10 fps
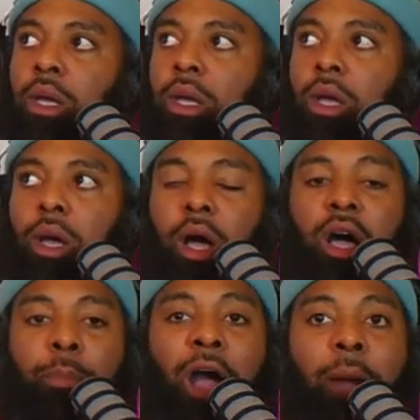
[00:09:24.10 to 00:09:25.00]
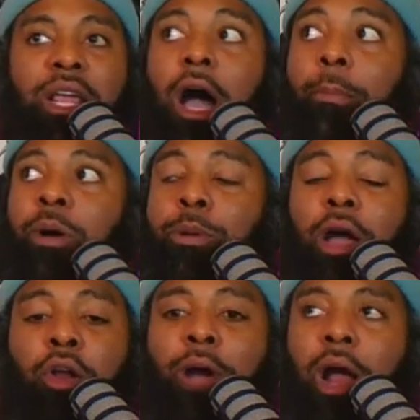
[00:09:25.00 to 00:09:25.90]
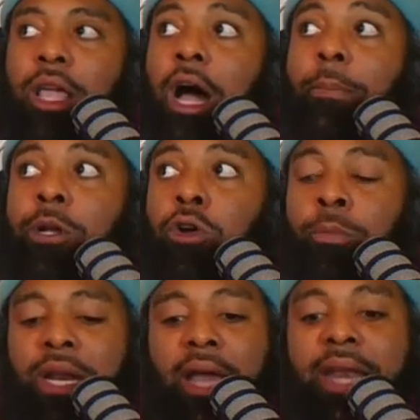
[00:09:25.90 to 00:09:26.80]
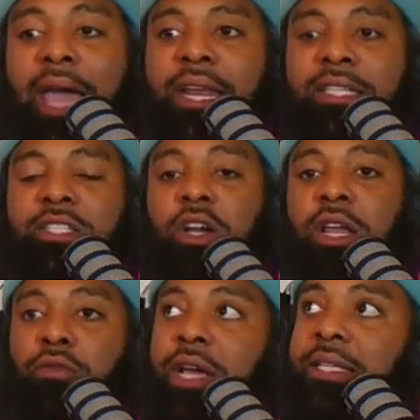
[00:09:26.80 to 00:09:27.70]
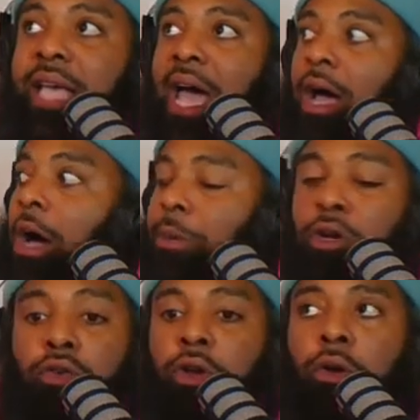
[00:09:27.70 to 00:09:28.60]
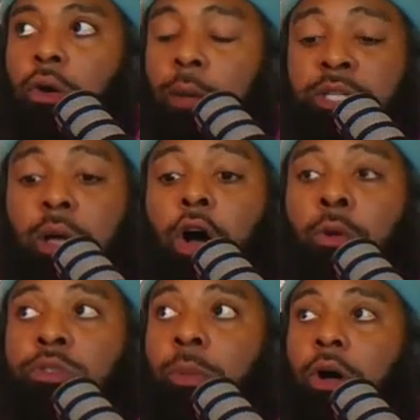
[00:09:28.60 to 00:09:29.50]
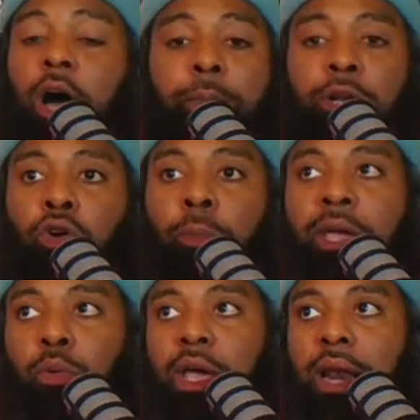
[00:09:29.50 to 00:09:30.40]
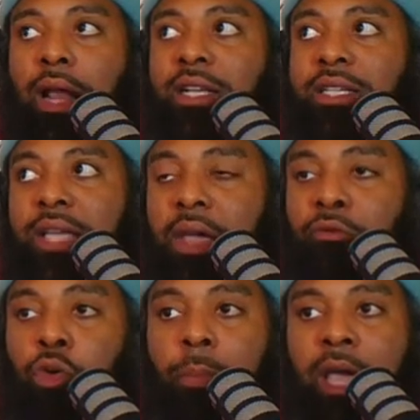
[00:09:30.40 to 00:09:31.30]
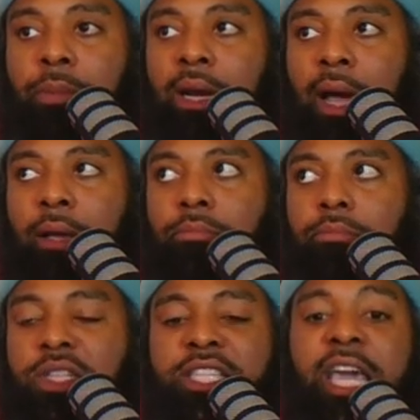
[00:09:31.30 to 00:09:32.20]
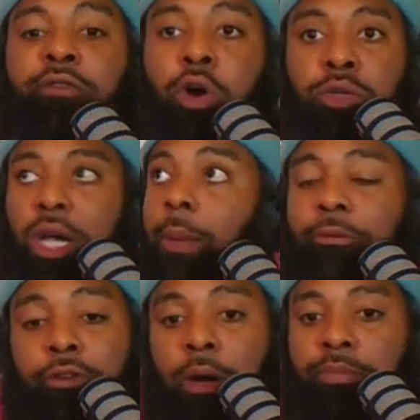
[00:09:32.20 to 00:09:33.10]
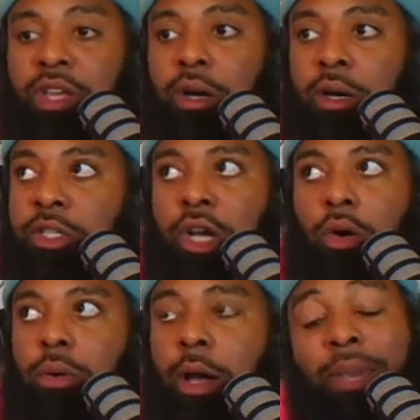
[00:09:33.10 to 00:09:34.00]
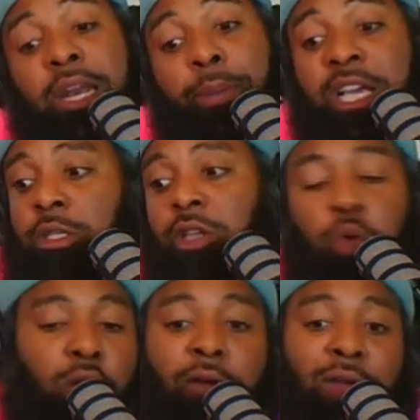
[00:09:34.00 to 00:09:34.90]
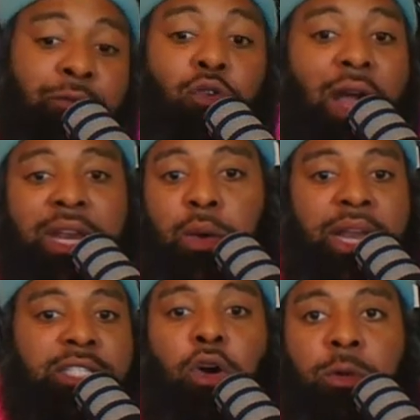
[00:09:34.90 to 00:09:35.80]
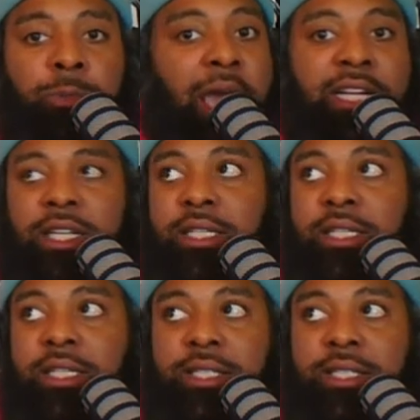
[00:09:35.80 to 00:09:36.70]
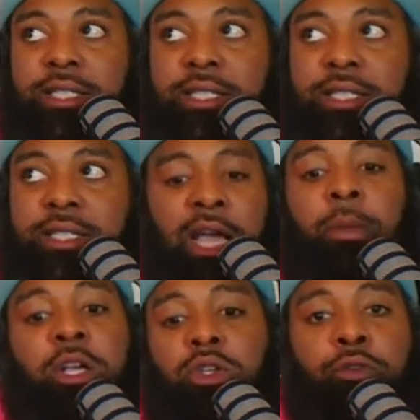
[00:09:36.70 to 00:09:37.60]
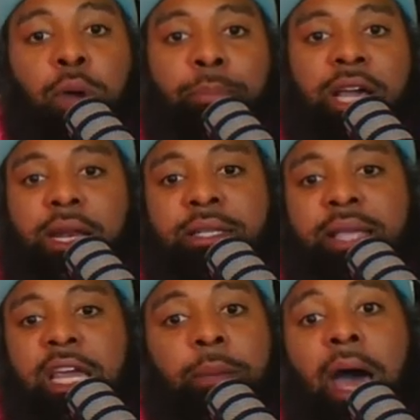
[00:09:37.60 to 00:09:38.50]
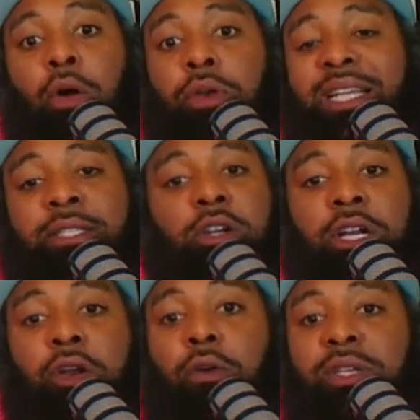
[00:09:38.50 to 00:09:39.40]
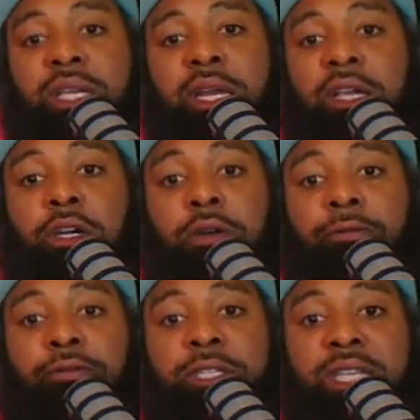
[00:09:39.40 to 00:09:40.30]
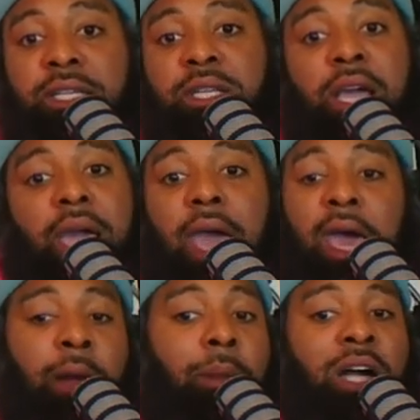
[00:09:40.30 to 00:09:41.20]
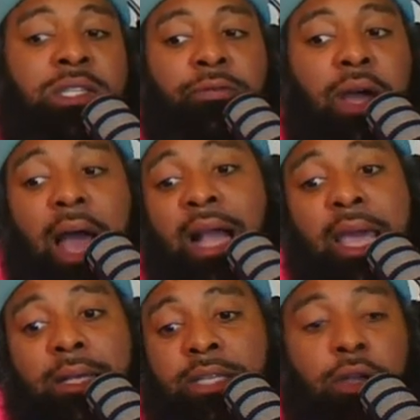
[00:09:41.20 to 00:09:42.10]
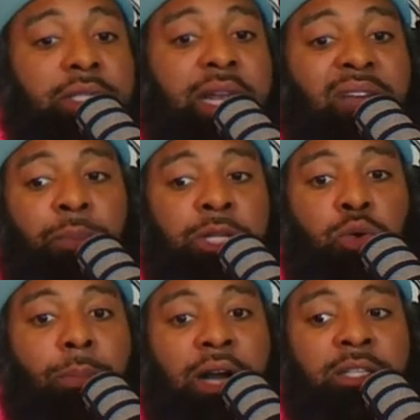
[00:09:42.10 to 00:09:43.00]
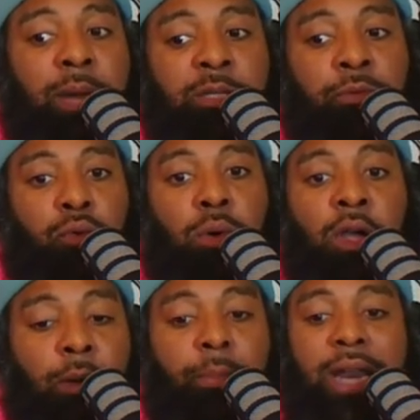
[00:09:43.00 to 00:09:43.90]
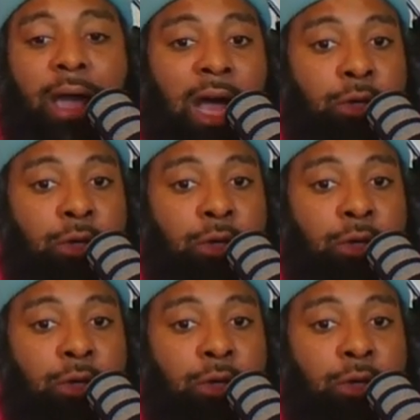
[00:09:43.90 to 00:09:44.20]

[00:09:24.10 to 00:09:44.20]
Because that probably up a little bit, like not necessarily ringside, up a little. No, I'm talking about up a little bit where like let's say if you maybe like 10 rows up from the jump. I mean, it depends because if you right there next to all them Spanish niggas, they gonna stand up the whole time. So if you ain't planning to stand up, I don't necessarily know if there's any good seats at a boxing fight. I can't tell you because I've never been to a boxing match before, but I